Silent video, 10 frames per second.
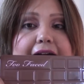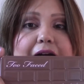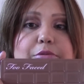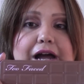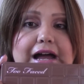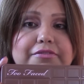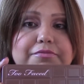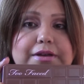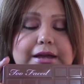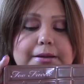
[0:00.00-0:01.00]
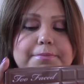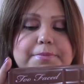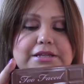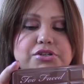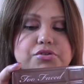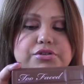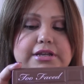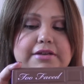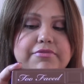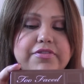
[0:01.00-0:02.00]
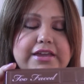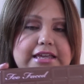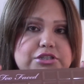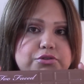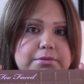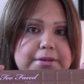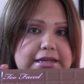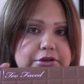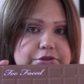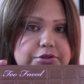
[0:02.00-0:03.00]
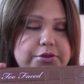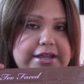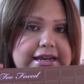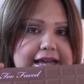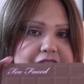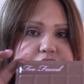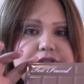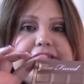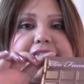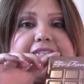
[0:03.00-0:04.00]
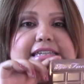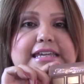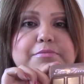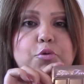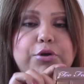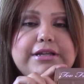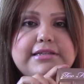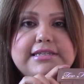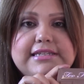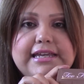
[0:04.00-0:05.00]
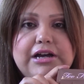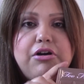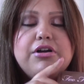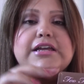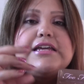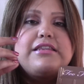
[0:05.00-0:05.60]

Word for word: I will have uh, pictures and everything into the video so you can actually see more in detail